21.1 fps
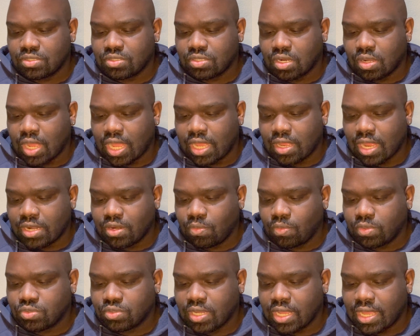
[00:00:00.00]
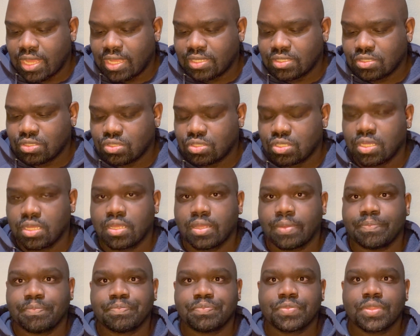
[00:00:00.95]
You know, I, I do want you guys
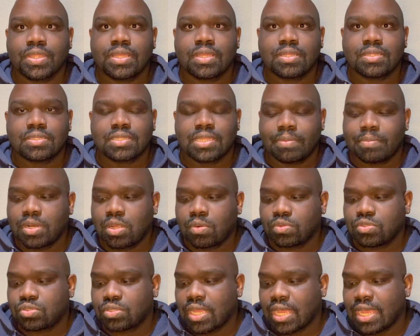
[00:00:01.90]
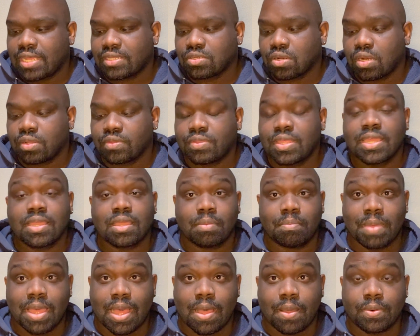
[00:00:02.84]
to let me know what you guys think
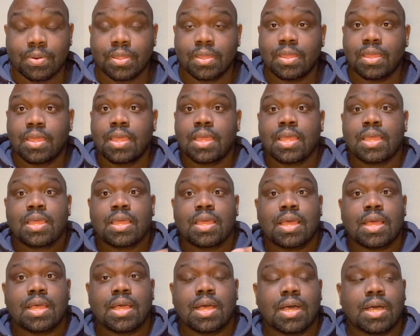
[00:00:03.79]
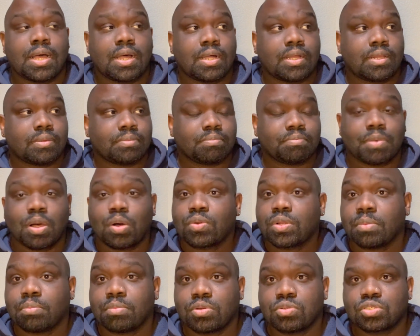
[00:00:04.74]
about um, Bold
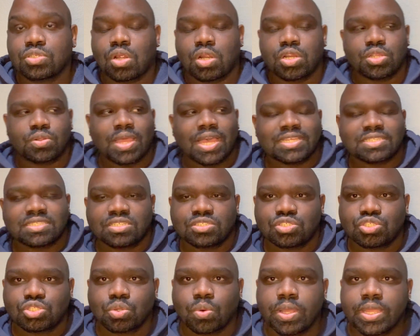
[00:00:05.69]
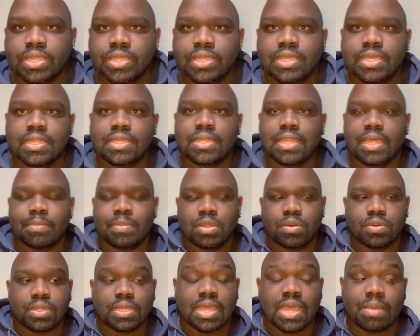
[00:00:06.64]
and Bougie. Are you guys enjoying it? Let me know
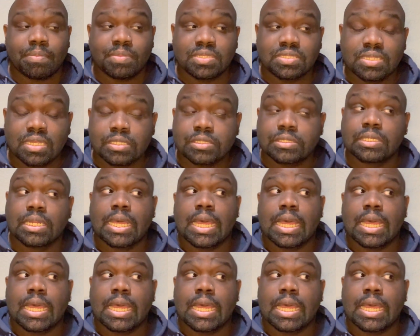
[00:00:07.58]
in the comment section.